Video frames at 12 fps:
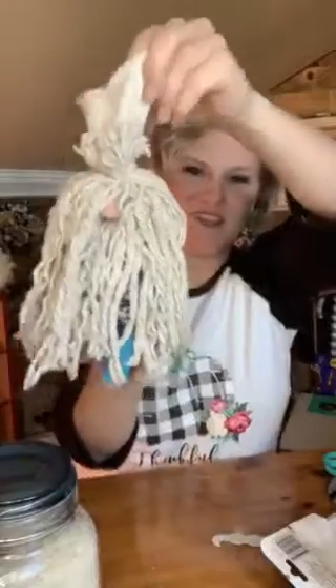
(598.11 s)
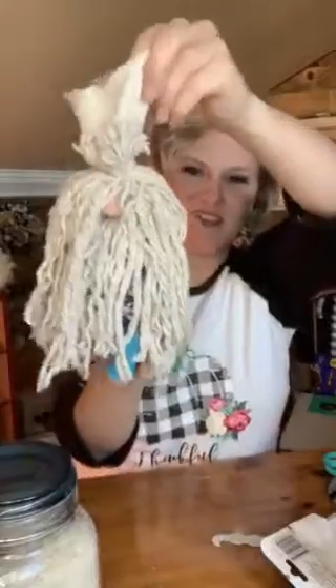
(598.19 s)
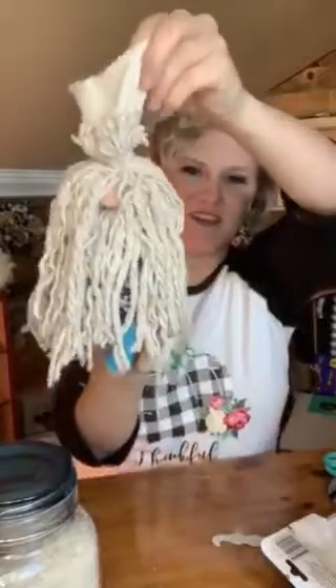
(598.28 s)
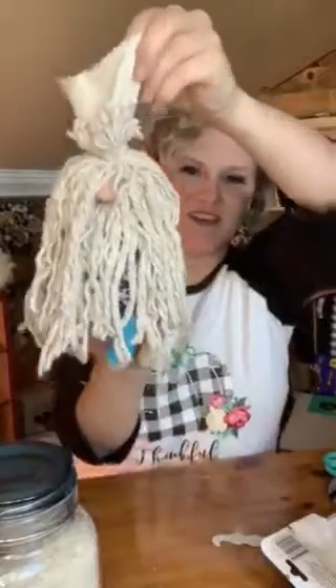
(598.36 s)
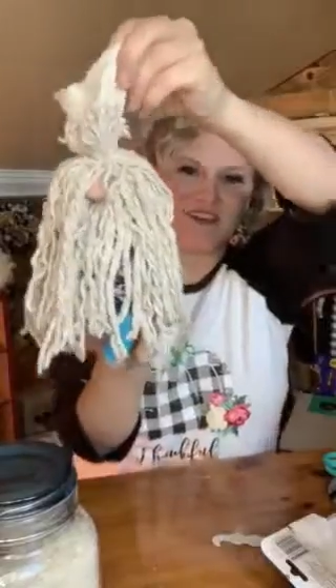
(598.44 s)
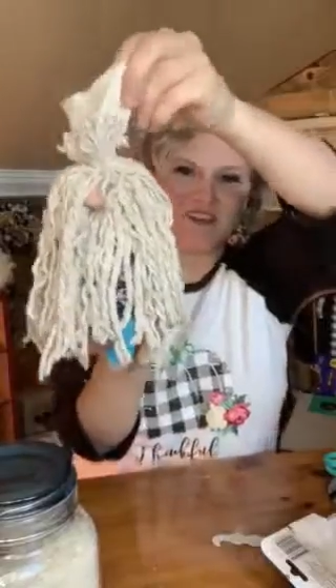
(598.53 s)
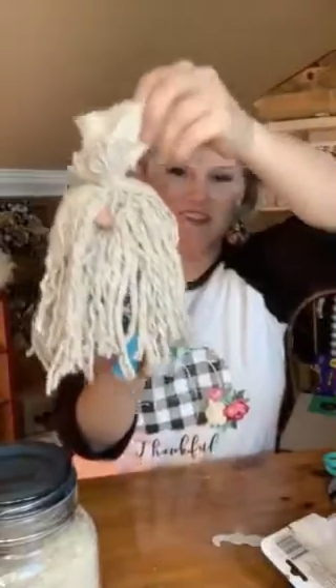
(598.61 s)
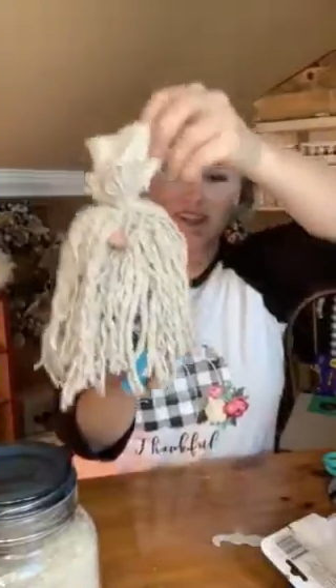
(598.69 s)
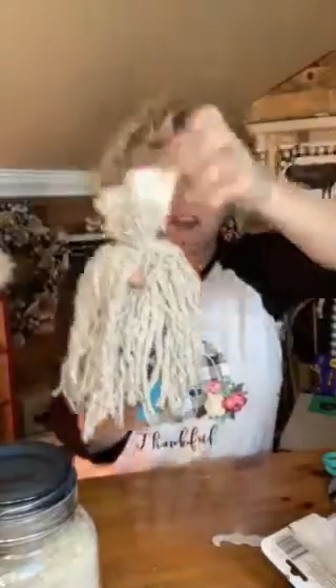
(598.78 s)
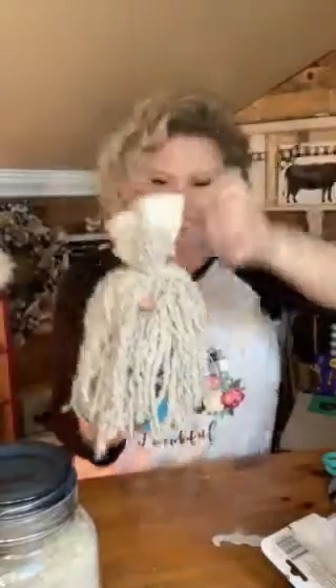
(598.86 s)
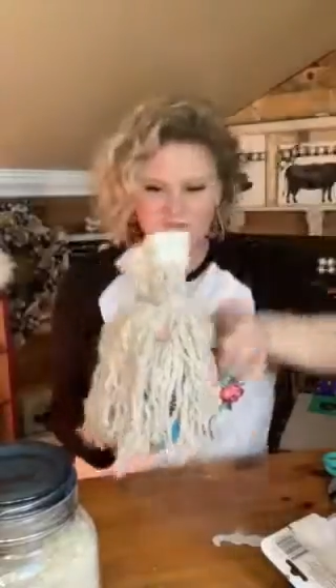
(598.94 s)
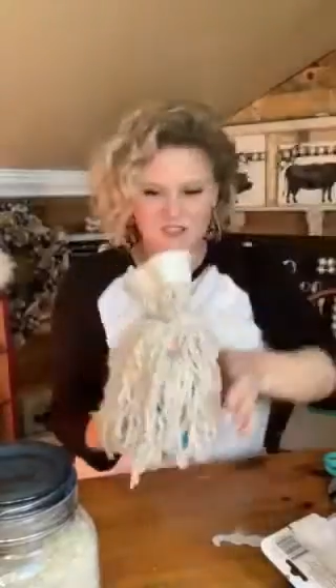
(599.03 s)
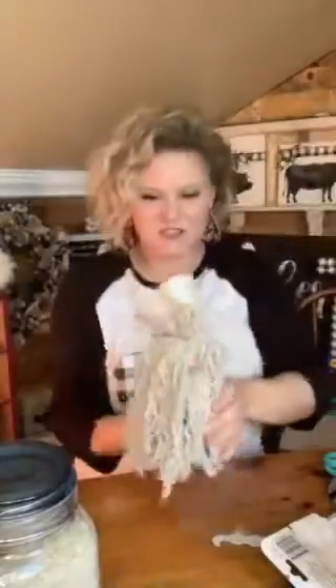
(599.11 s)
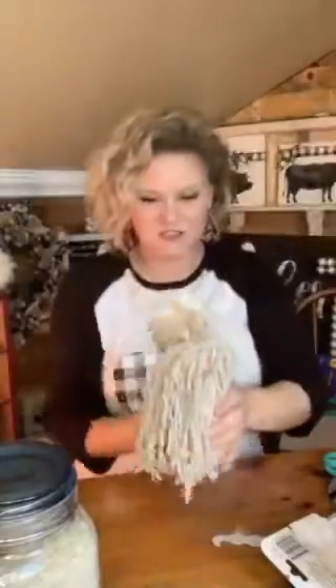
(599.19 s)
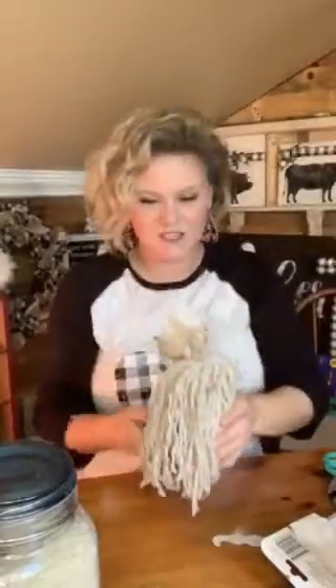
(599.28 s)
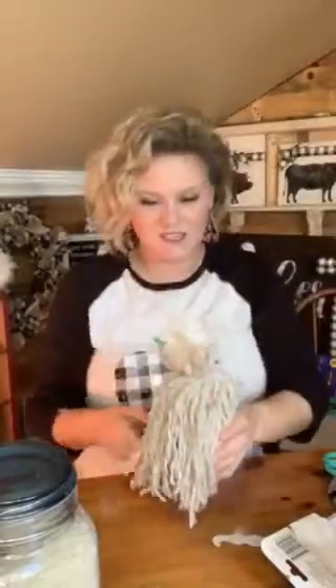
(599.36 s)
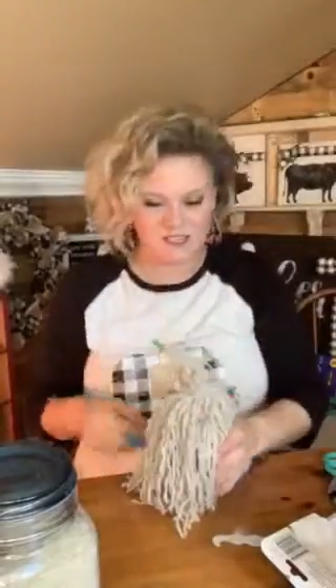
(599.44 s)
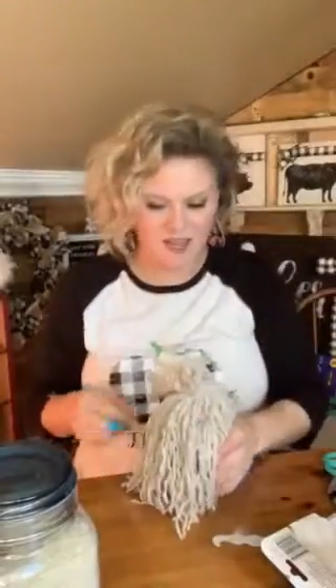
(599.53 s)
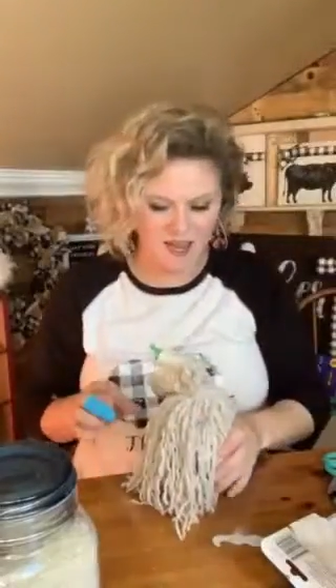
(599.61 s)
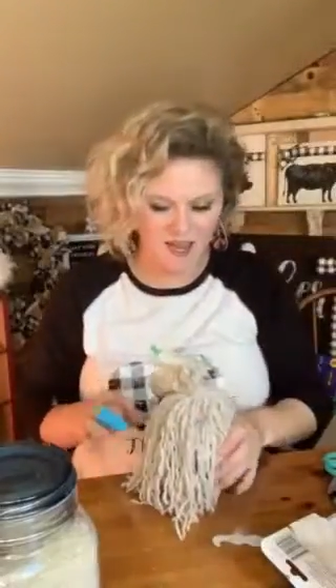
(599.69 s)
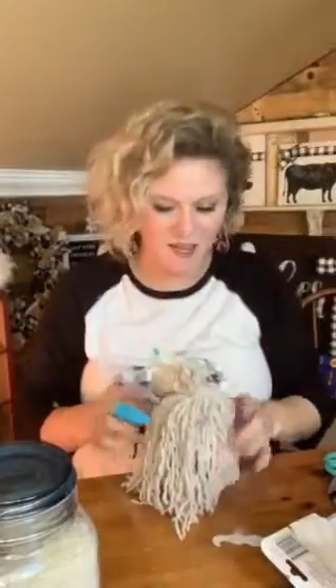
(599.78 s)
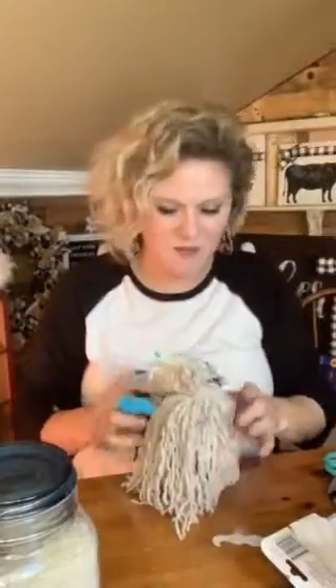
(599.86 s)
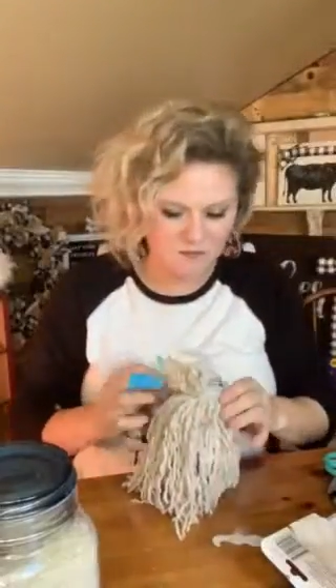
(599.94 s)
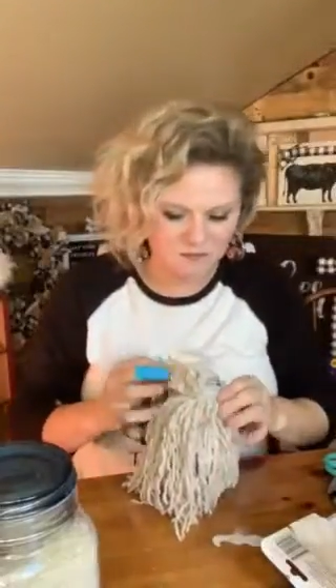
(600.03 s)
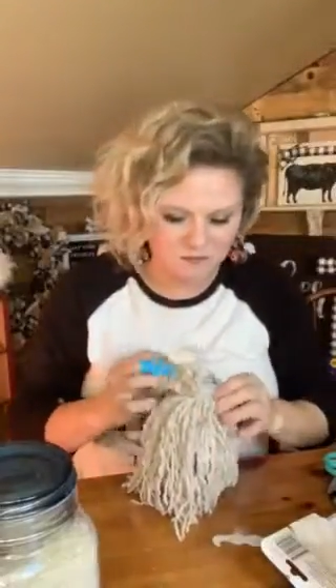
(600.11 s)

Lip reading: so now it's time to do his hat.